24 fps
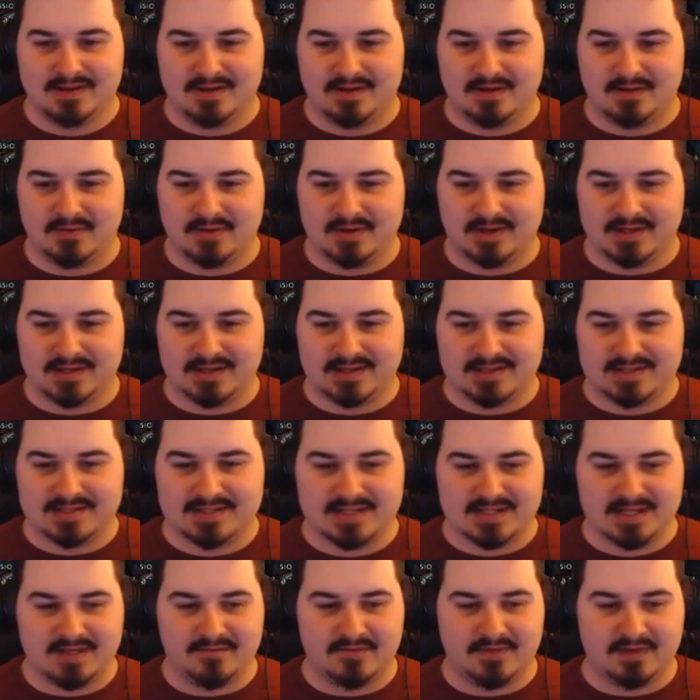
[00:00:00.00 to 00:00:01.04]
Alright, let's
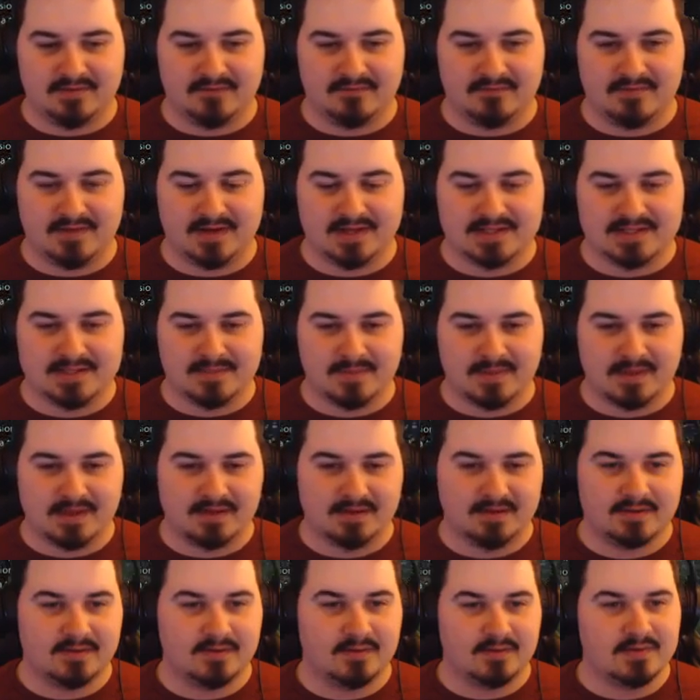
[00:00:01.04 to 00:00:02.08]
see if we can find
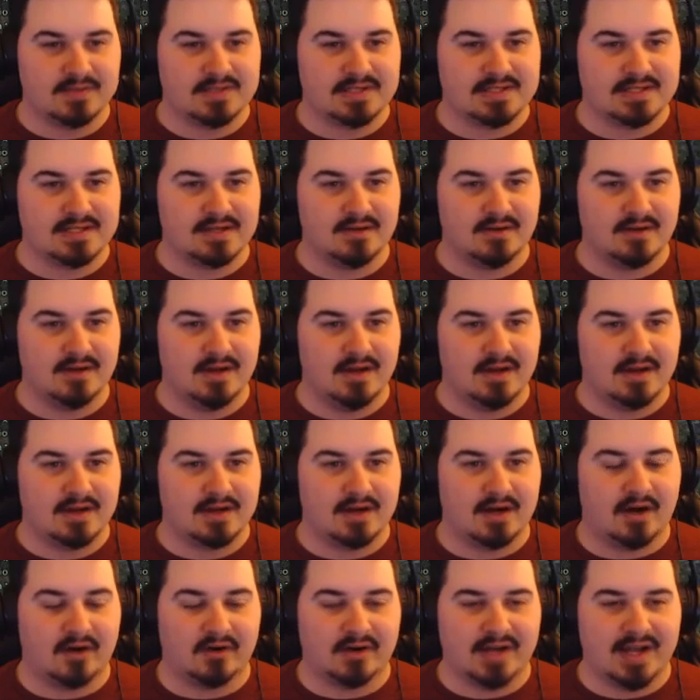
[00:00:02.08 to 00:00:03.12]
something. What is this here?
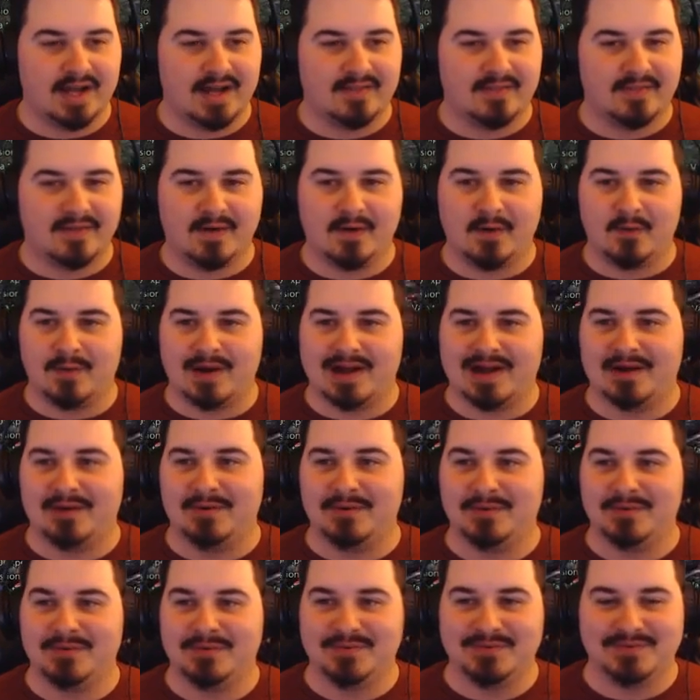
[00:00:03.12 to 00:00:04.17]
Kargath? Oh
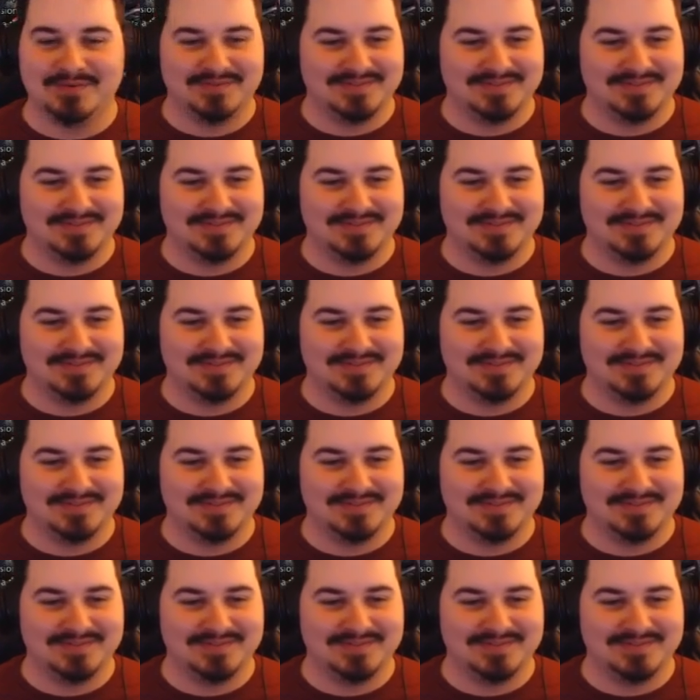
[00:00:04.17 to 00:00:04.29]
wow.